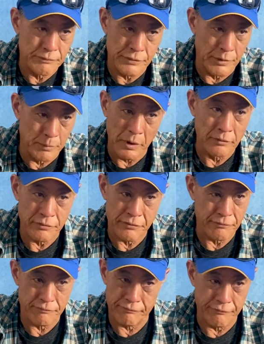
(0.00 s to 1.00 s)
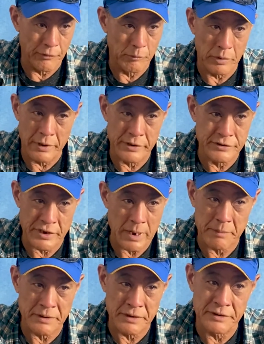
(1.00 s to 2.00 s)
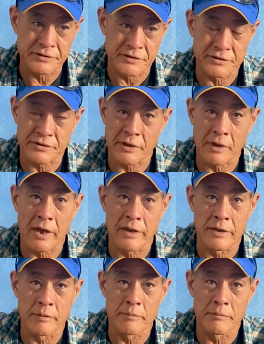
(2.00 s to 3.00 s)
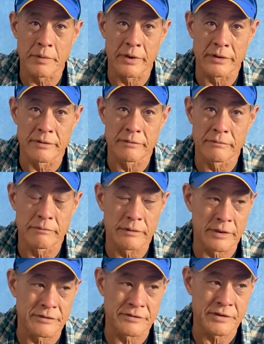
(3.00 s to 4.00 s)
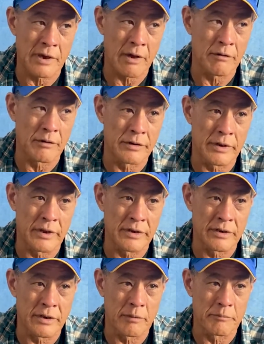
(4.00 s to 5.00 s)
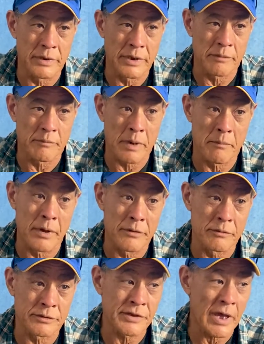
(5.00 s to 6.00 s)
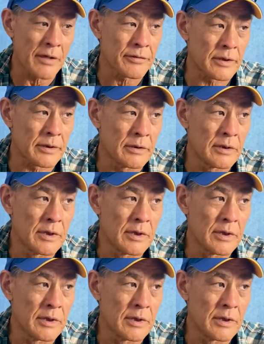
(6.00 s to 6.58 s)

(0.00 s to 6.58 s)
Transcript: They're both full-blooded Japanese, just like I am, but that's how it ended up being. My mother was Catholic.